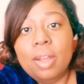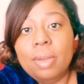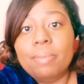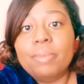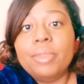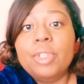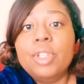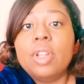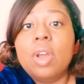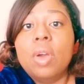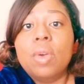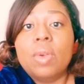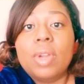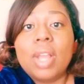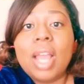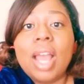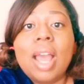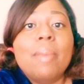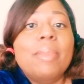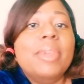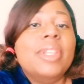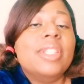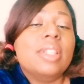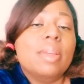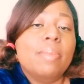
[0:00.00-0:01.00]
you know,
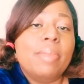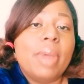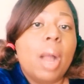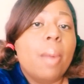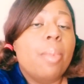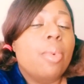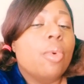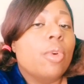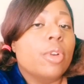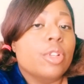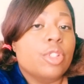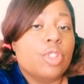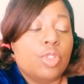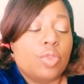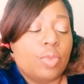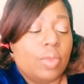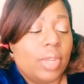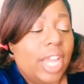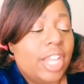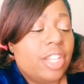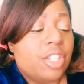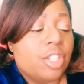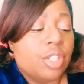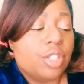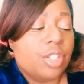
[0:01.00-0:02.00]
comments about Portia's
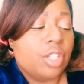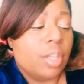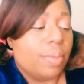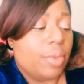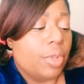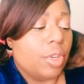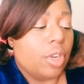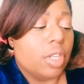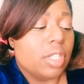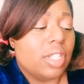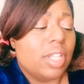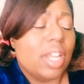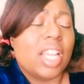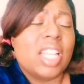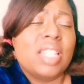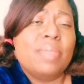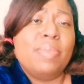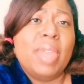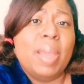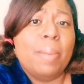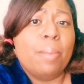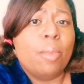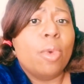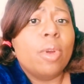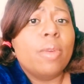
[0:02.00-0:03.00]
relationship. You know what I'm saying?
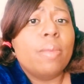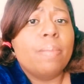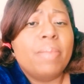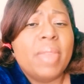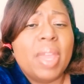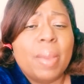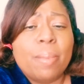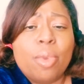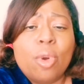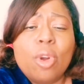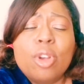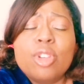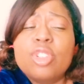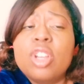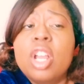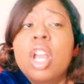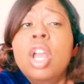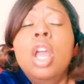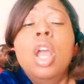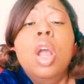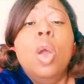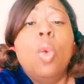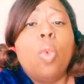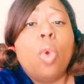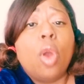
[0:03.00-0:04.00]
Because me and Portia
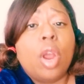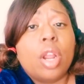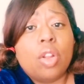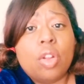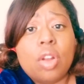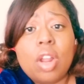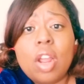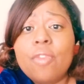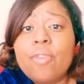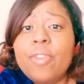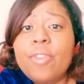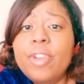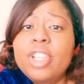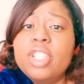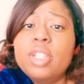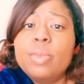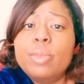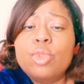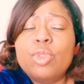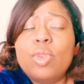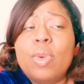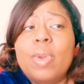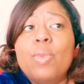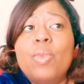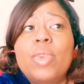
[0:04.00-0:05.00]
working on our friendship,
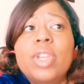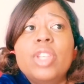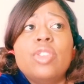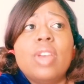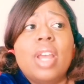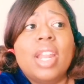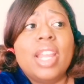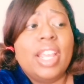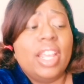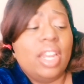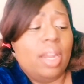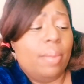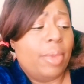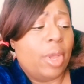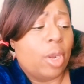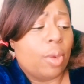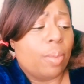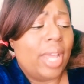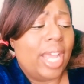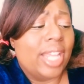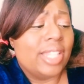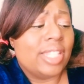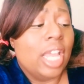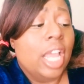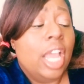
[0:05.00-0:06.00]
we trying to get in a better
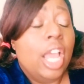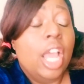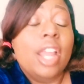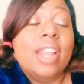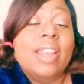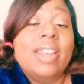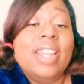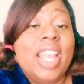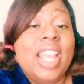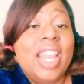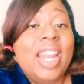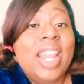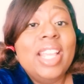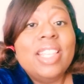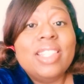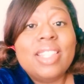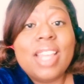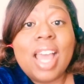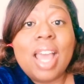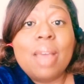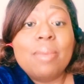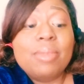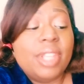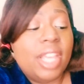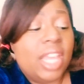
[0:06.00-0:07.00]
place. Nene
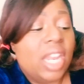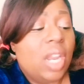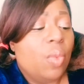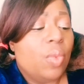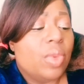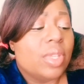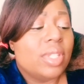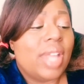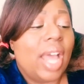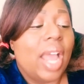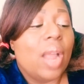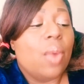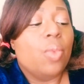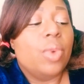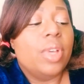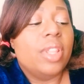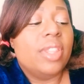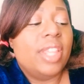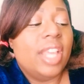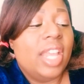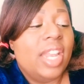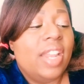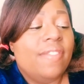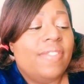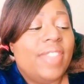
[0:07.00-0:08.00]
chimes in and was like, well,
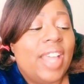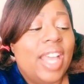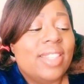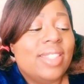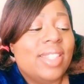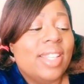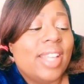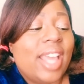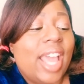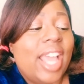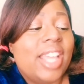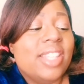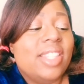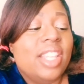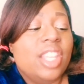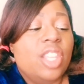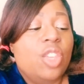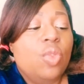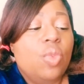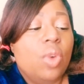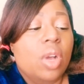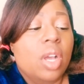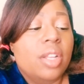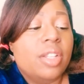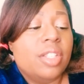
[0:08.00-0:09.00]
then if that's the case, then
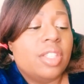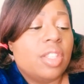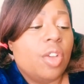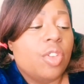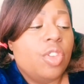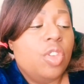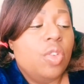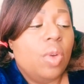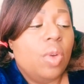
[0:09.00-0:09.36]
you understand,